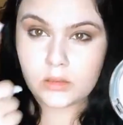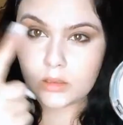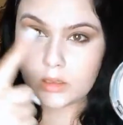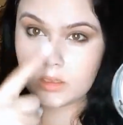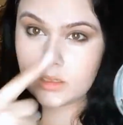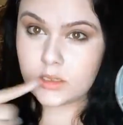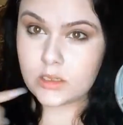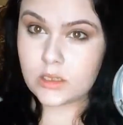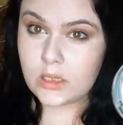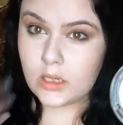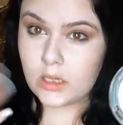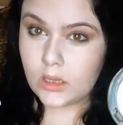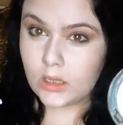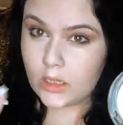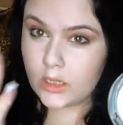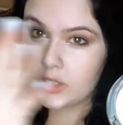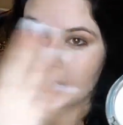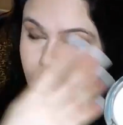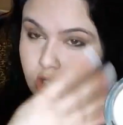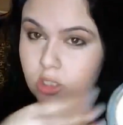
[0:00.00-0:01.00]

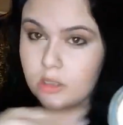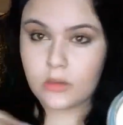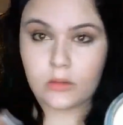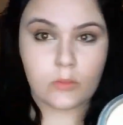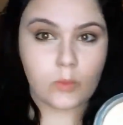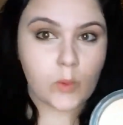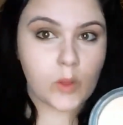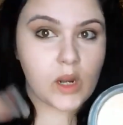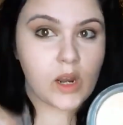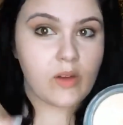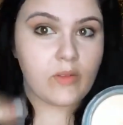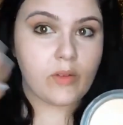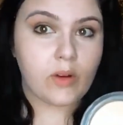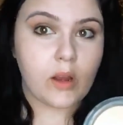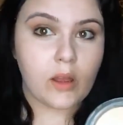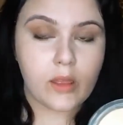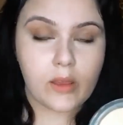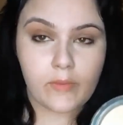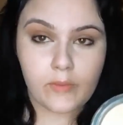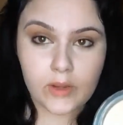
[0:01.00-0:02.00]
concealage and whatever,
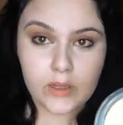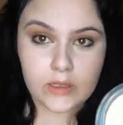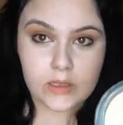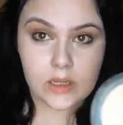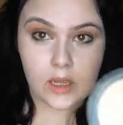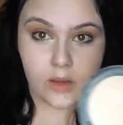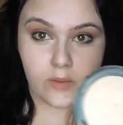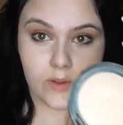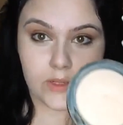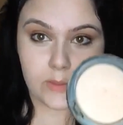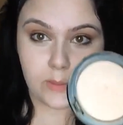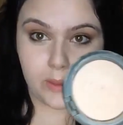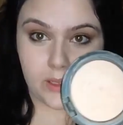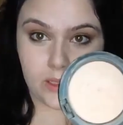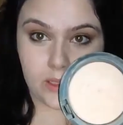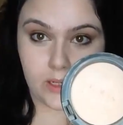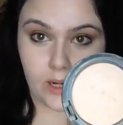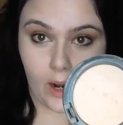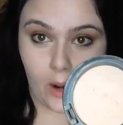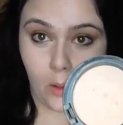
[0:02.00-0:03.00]
all that fun stuff is
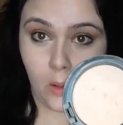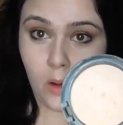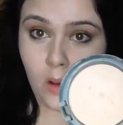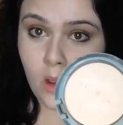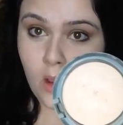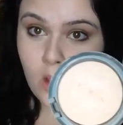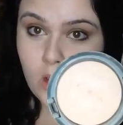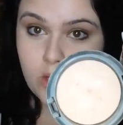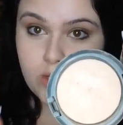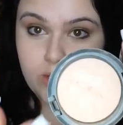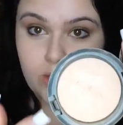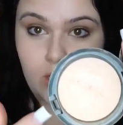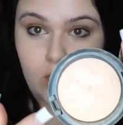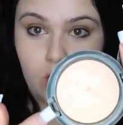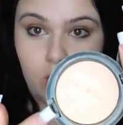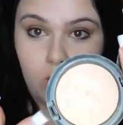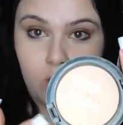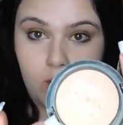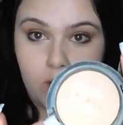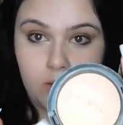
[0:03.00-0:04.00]
blended out. So now
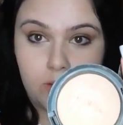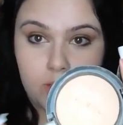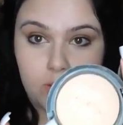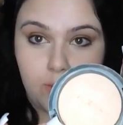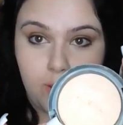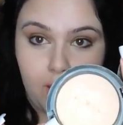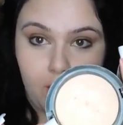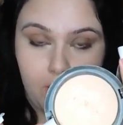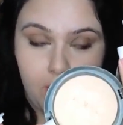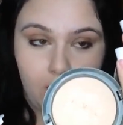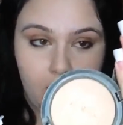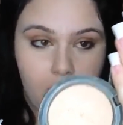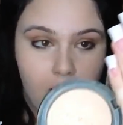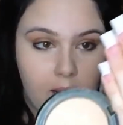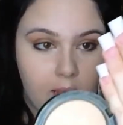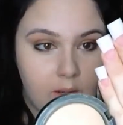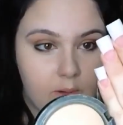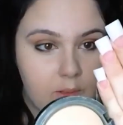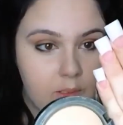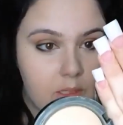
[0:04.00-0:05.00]
you want to use a powder.
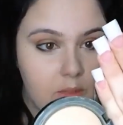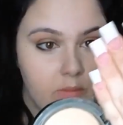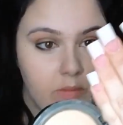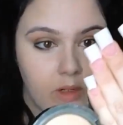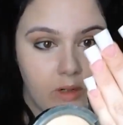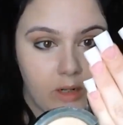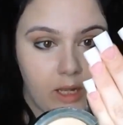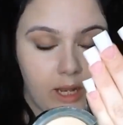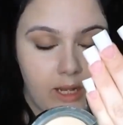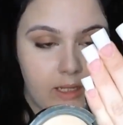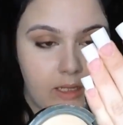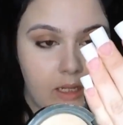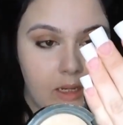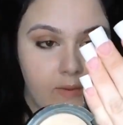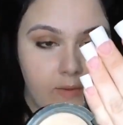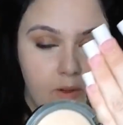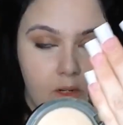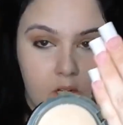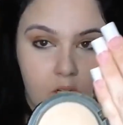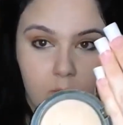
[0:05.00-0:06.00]
I use the Mineralize
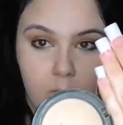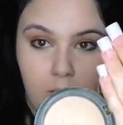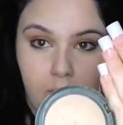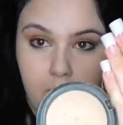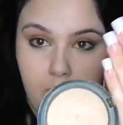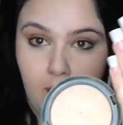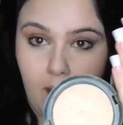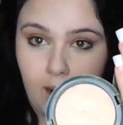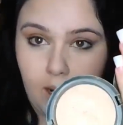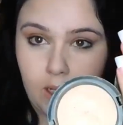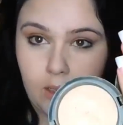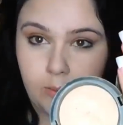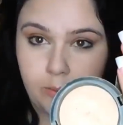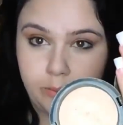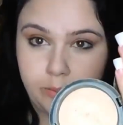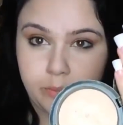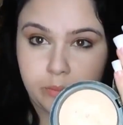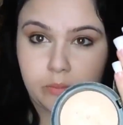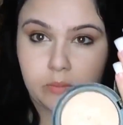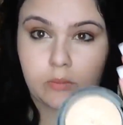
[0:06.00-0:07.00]
Skin Finish by MAC.
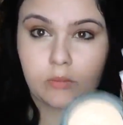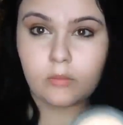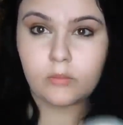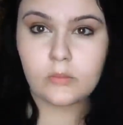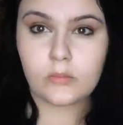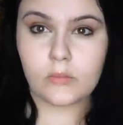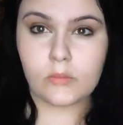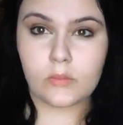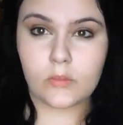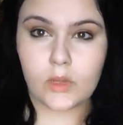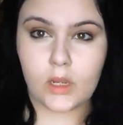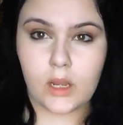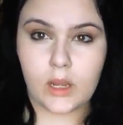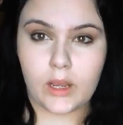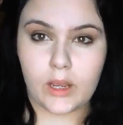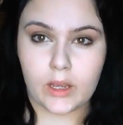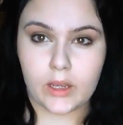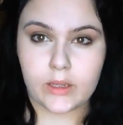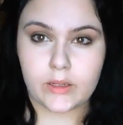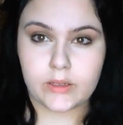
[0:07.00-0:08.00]

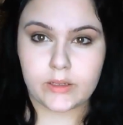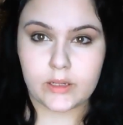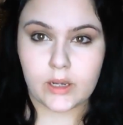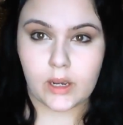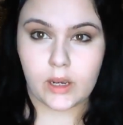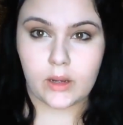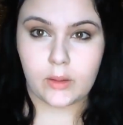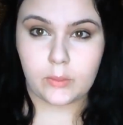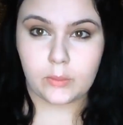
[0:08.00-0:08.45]
And